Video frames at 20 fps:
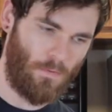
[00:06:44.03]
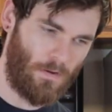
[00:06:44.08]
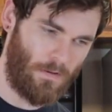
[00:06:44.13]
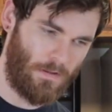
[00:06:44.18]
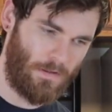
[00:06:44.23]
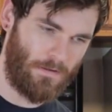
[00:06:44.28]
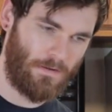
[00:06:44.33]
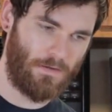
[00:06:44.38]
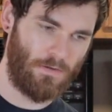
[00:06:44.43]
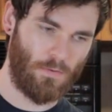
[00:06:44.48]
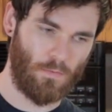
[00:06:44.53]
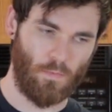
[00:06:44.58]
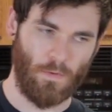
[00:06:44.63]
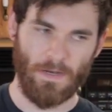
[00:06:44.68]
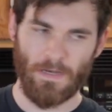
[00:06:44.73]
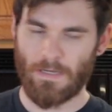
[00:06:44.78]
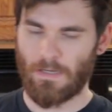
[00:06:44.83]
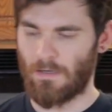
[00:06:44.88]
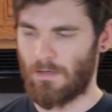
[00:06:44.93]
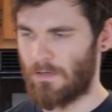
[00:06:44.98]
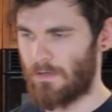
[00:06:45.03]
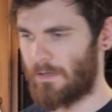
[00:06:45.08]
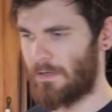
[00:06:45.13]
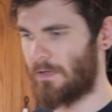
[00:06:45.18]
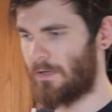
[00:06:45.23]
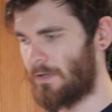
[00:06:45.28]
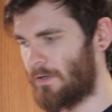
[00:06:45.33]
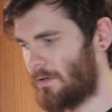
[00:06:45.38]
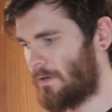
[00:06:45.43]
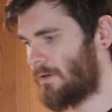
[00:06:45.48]
while you're waiting on
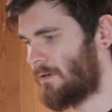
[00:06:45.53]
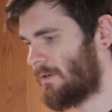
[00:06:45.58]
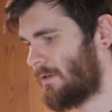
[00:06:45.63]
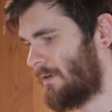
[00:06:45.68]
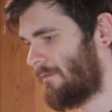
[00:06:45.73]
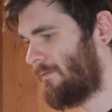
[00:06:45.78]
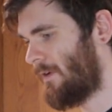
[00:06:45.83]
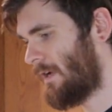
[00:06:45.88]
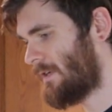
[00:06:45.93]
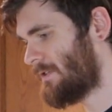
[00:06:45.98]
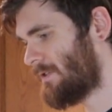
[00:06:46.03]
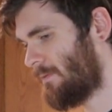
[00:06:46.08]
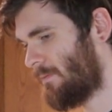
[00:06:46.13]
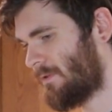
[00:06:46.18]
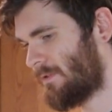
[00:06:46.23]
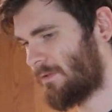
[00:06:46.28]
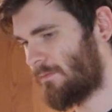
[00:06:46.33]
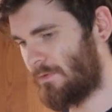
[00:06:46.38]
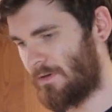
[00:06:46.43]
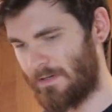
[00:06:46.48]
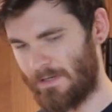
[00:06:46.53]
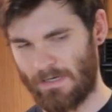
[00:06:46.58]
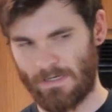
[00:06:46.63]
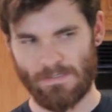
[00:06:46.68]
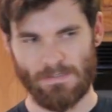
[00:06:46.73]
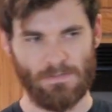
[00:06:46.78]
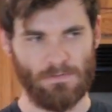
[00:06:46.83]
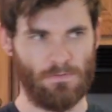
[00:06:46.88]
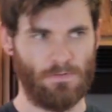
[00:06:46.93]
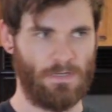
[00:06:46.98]
your vegetables and
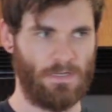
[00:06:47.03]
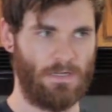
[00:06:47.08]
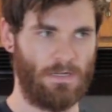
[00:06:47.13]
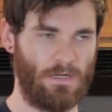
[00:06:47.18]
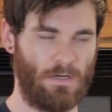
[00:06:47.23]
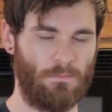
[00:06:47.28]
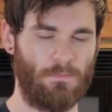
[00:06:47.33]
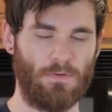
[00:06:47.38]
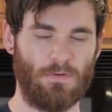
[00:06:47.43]
whatnot to heat up,